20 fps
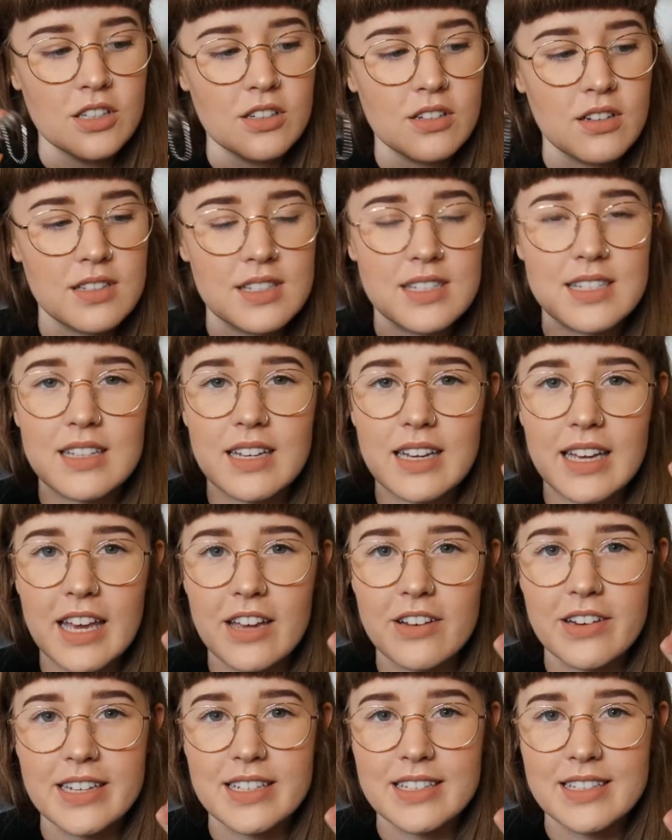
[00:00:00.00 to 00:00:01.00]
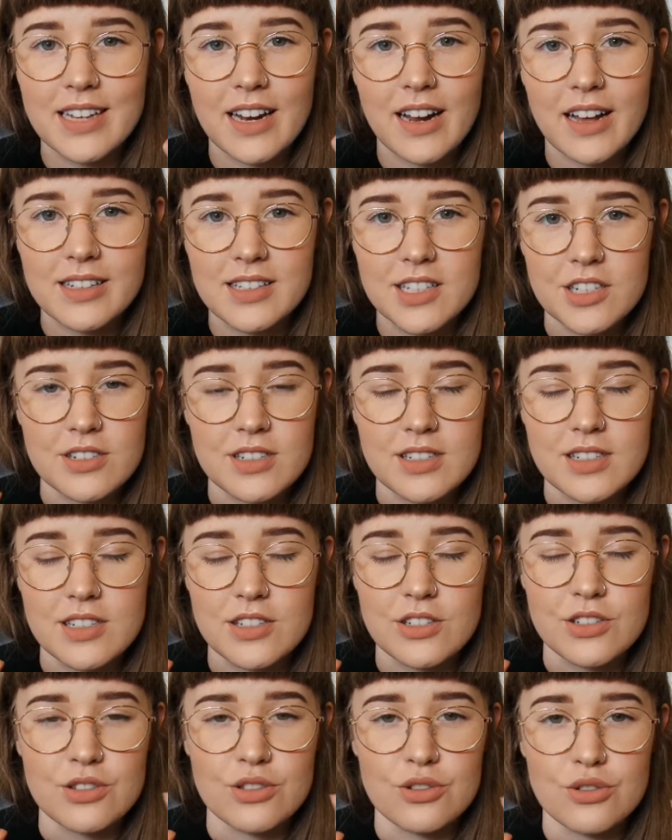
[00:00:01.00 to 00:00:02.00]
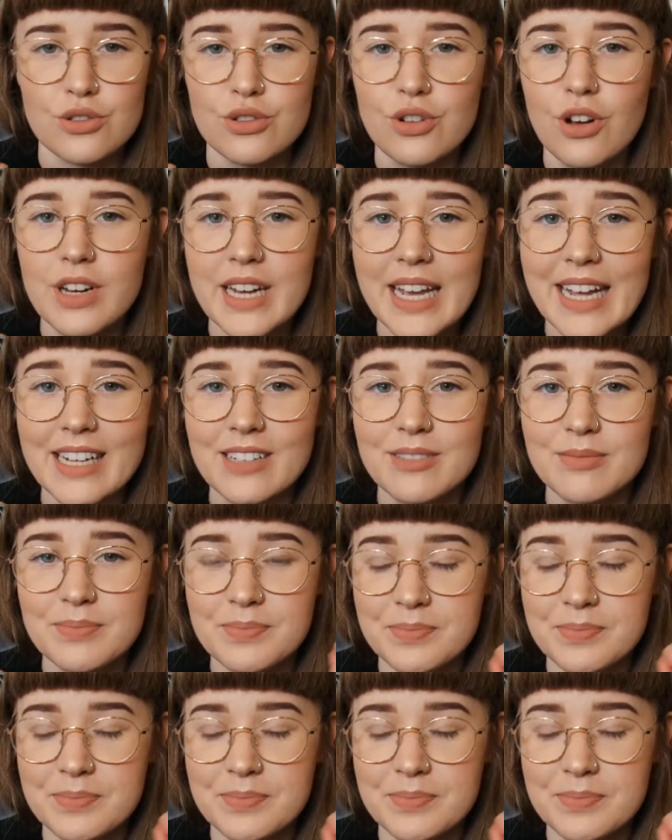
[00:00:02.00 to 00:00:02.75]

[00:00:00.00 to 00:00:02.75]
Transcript: Godzilla keyrings that I seriously just do not need.